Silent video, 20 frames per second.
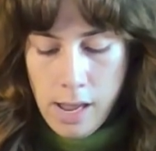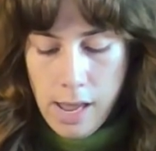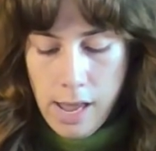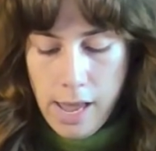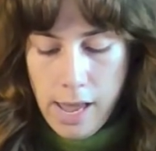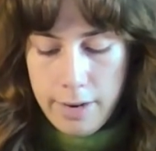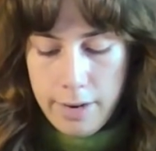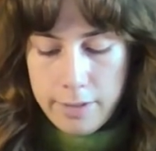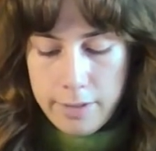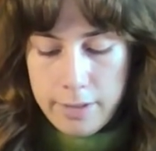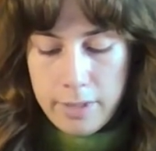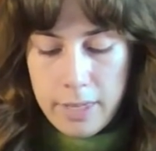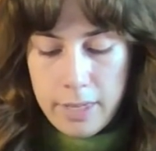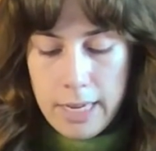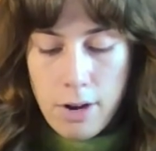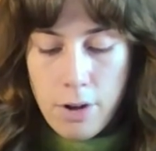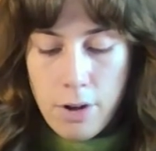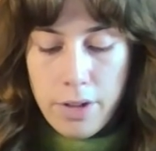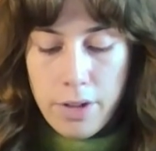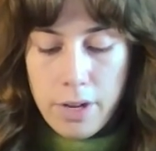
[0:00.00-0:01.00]
and
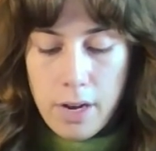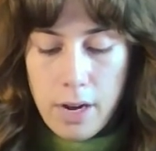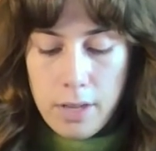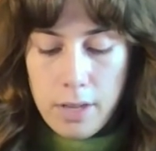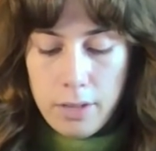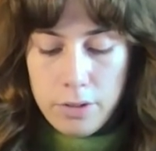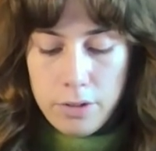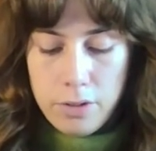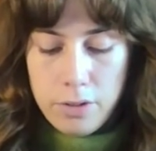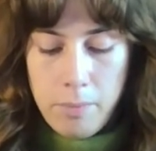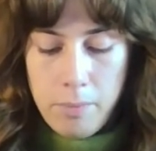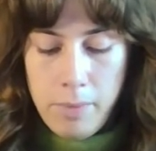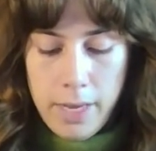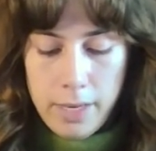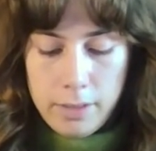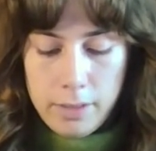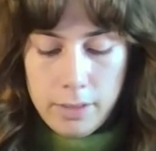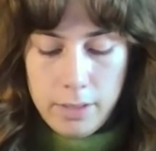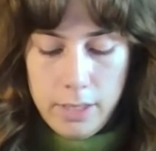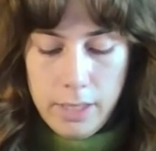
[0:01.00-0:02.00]
seeing all the colors
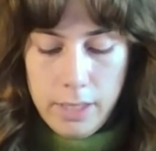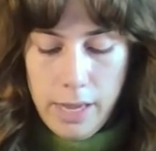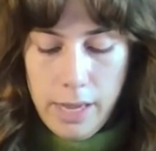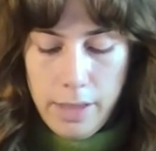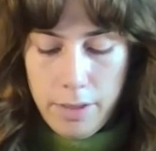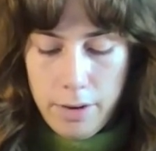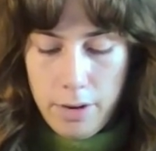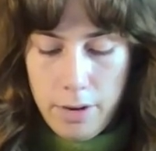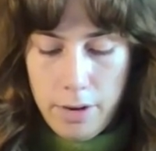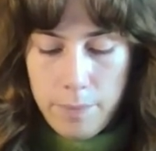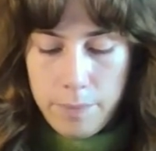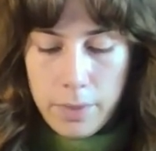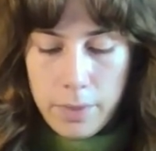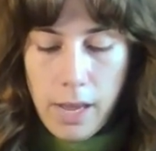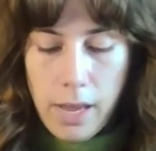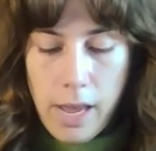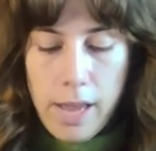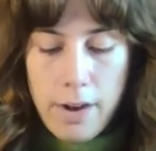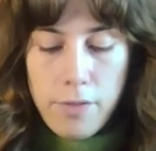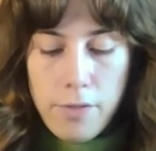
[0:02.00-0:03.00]
mixed together.
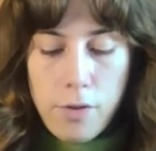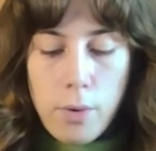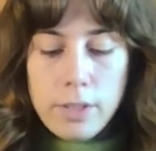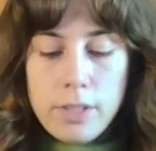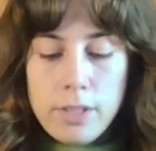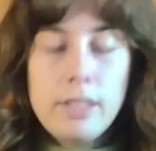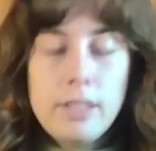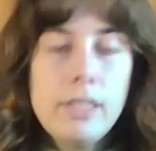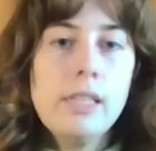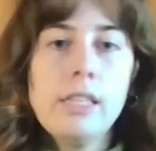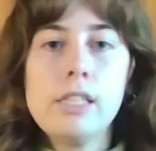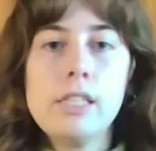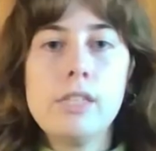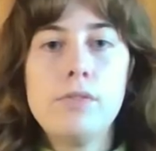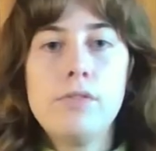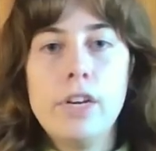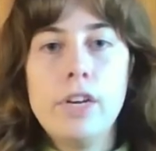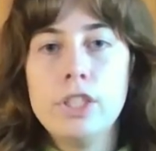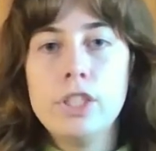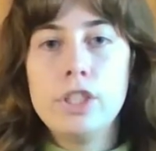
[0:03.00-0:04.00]
And of course it's in this
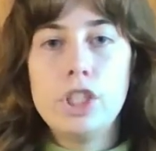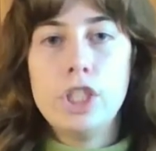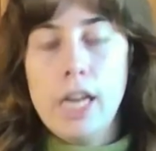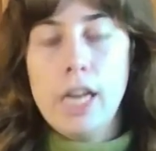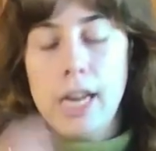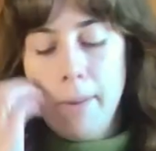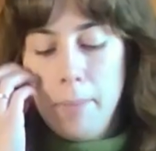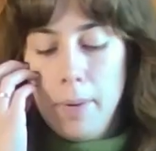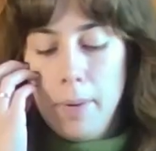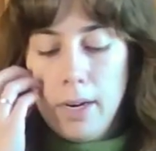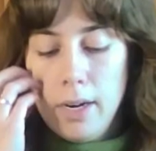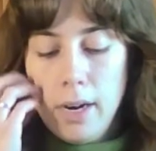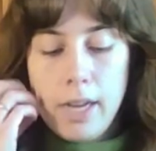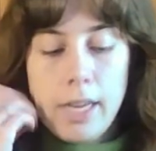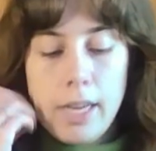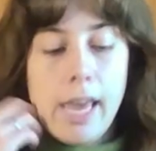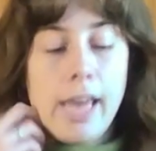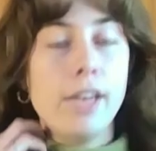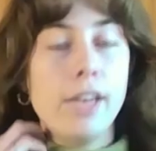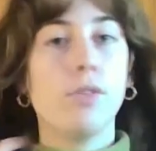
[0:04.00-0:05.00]
fun shape, and
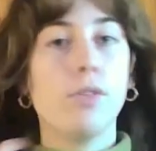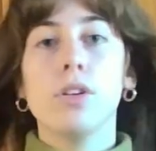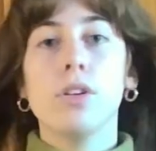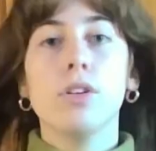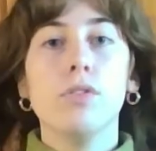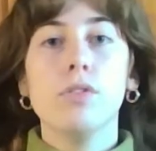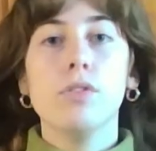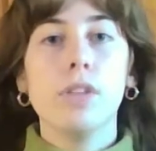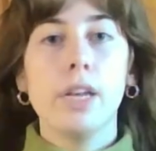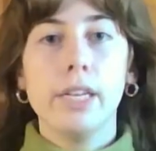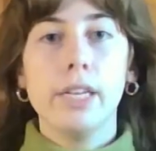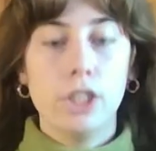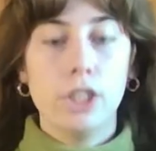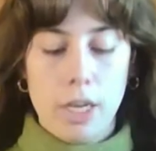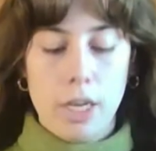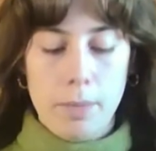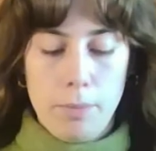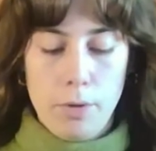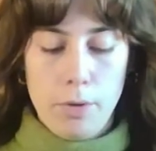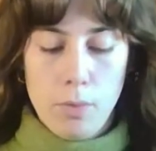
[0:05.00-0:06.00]
again, you can use any
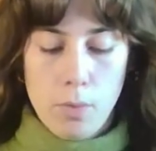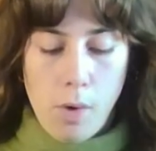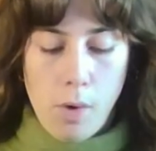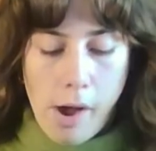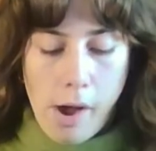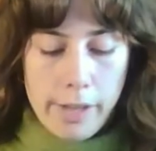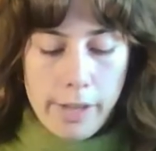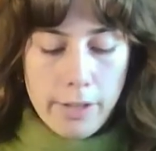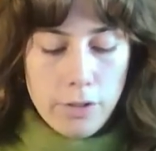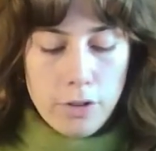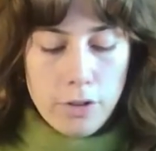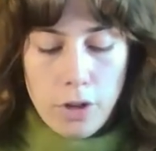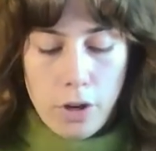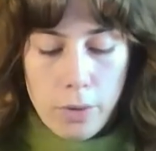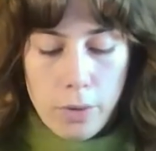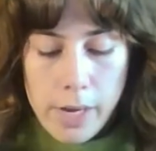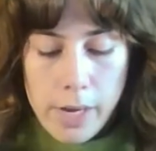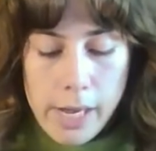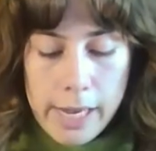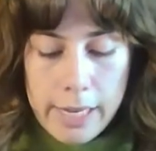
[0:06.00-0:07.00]
shape you want,
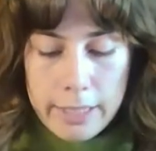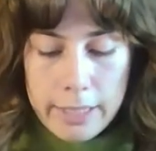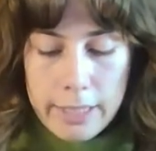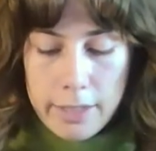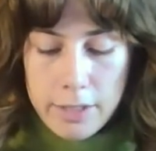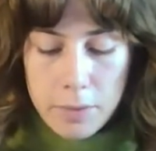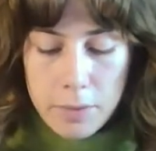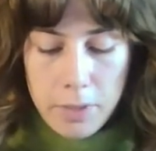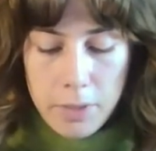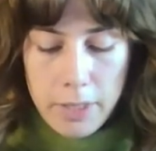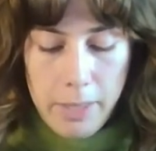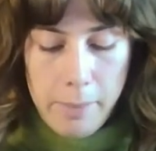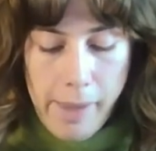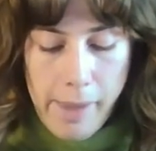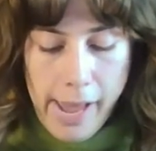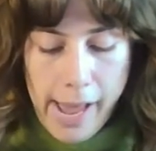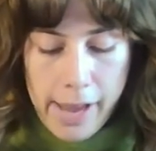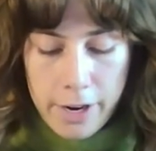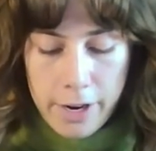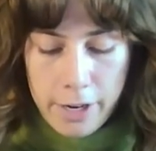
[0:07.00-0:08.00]
so it doesn't really
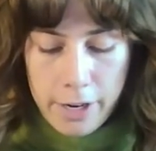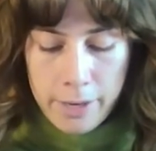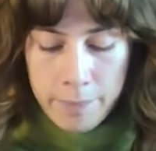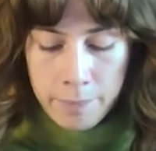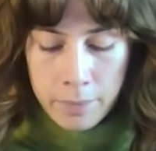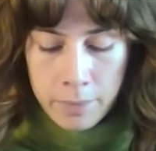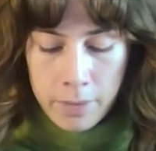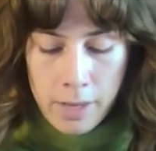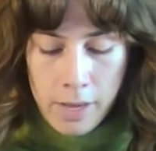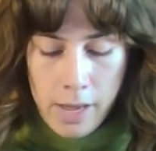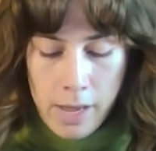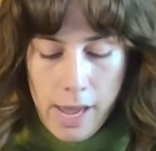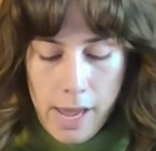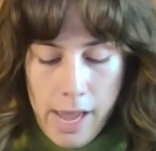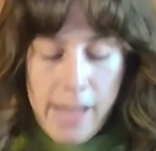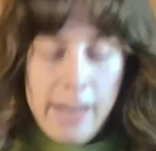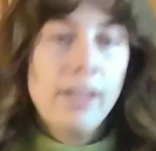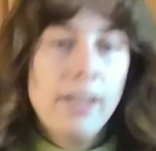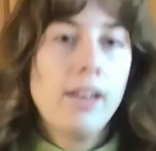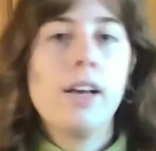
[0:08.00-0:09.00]
matter.
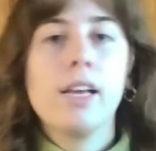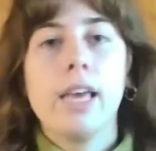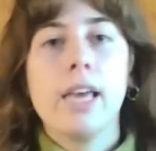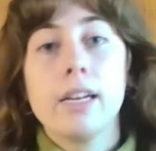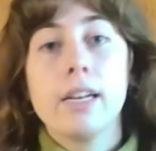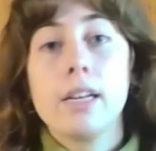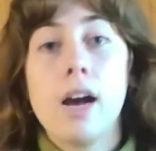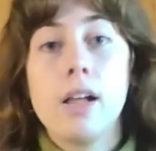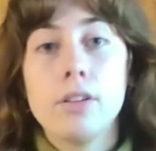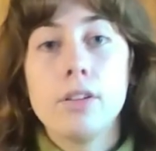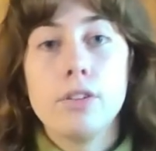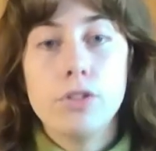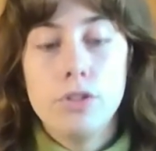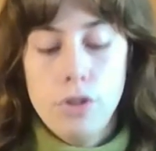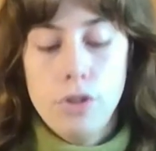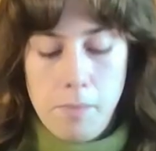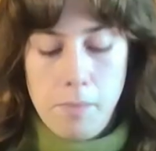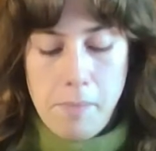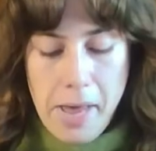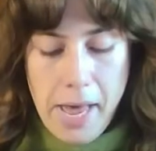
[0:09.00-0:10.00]
And again, colors
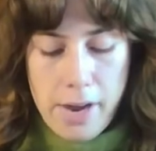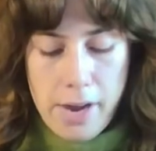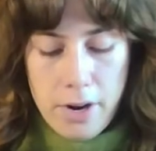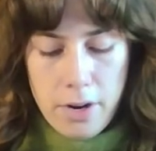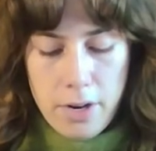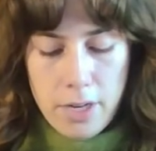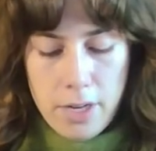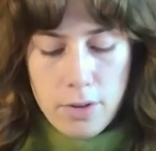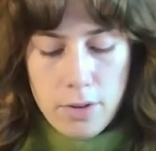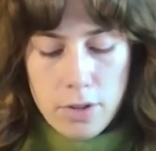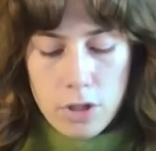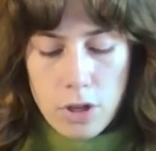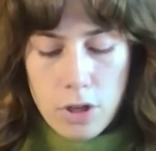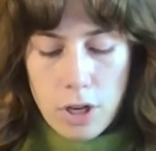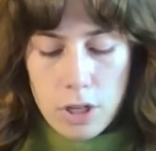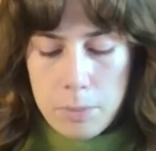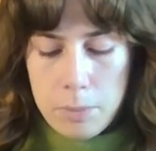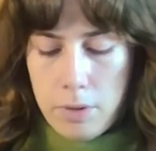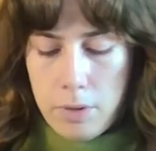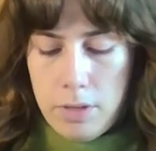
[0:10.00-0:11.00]
don't matter, and you can
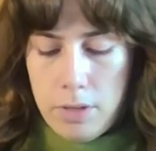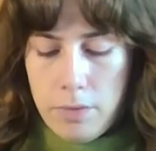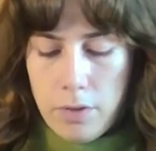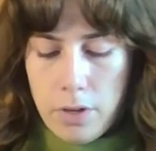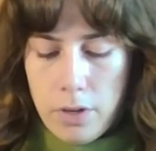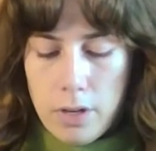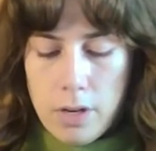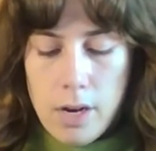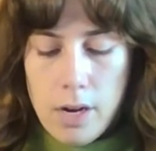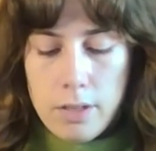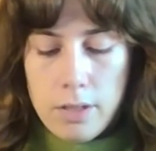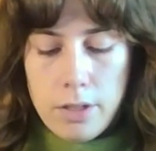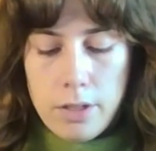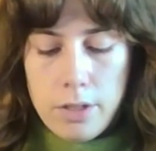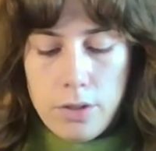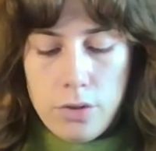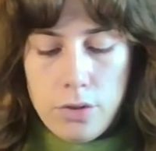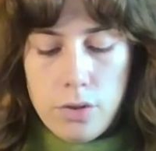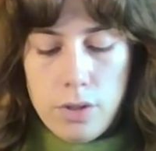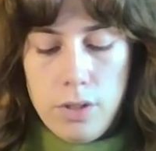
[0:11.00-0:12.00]
talk about the different
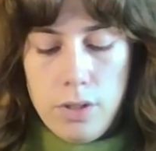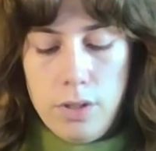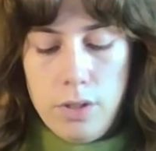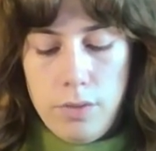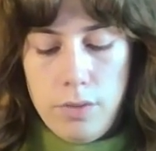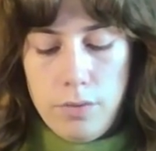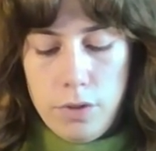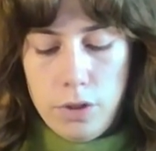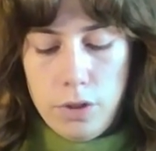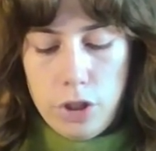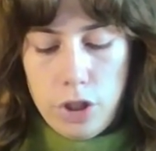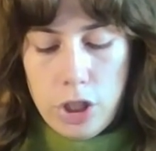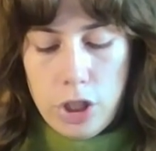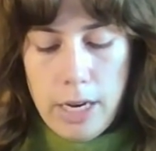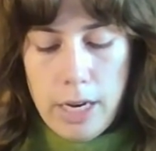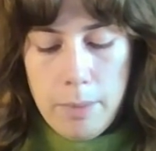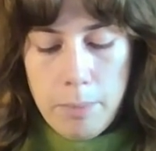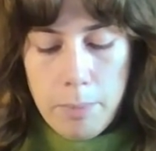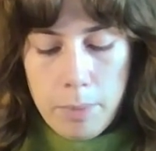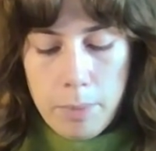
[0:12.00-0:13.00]
colors and the different
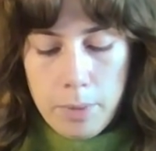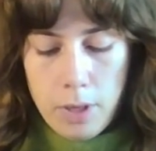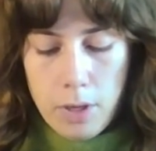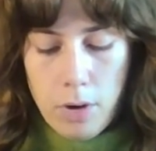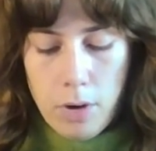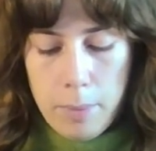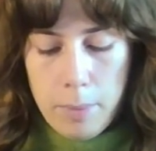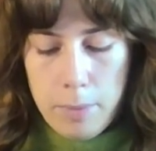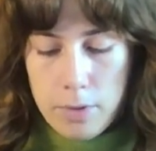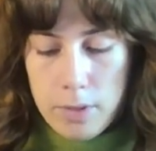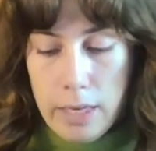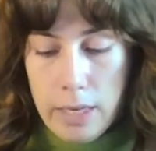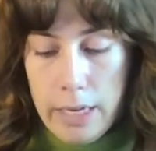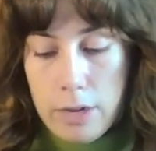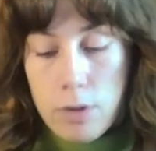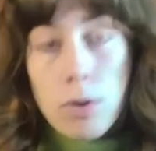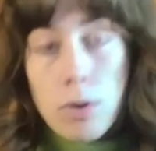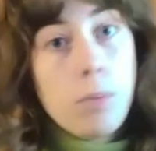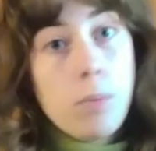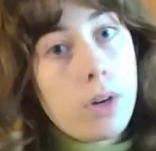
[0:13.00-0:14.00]
shape. You know, I'm using
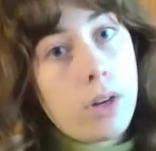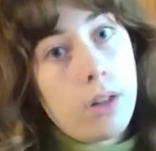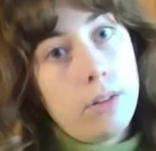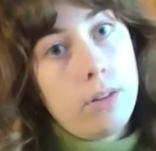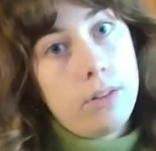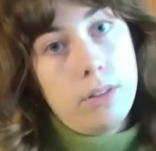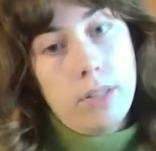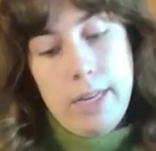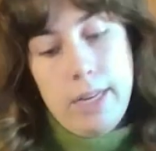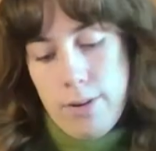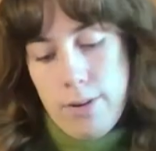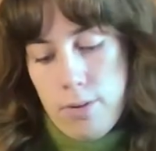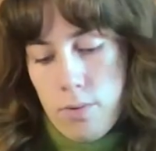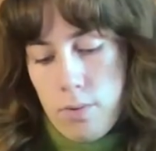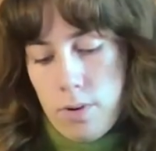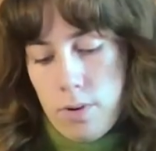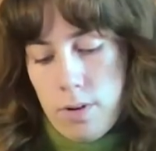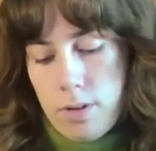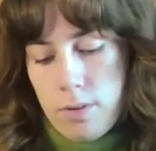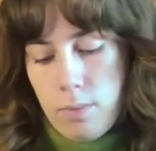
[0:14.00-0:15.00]
acorn. What color is an
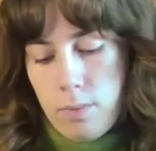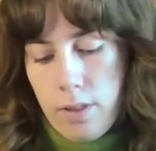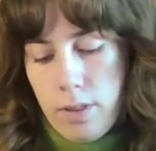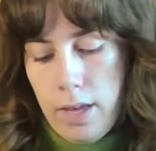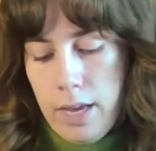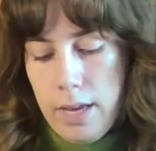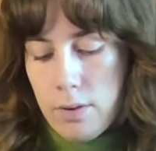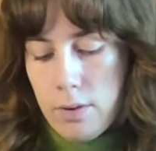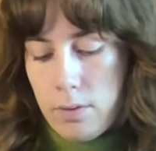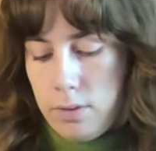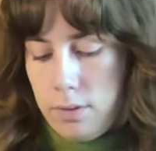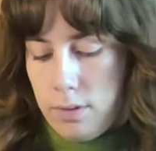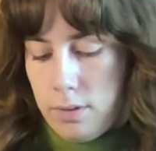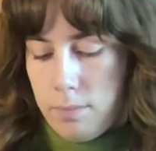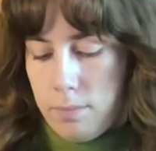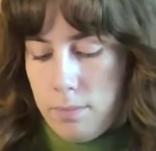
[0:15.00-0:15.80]
acorn? Where the acorns